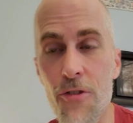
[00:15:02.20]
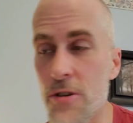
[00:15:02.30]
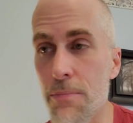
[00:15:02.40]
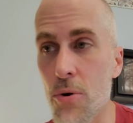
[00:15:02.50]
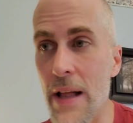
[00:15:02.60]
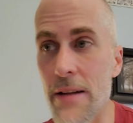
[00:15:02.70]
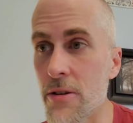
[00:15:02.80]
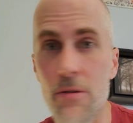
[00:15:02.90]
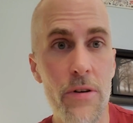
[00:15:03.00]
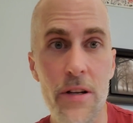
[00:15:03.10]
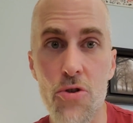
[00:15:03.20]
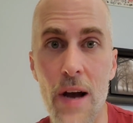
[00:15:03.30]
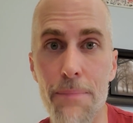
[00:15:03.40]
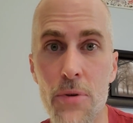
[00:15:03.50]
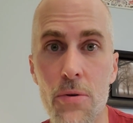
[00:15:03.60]
effort to pull out, they're going to
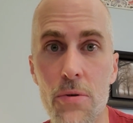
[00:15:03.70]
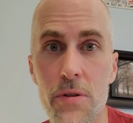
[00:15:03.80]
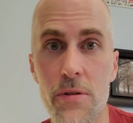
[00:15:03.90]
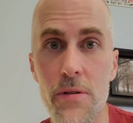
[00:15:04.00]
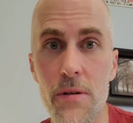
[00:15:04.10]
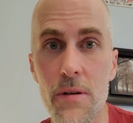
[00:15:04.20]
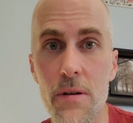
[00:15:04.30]
drop nukes.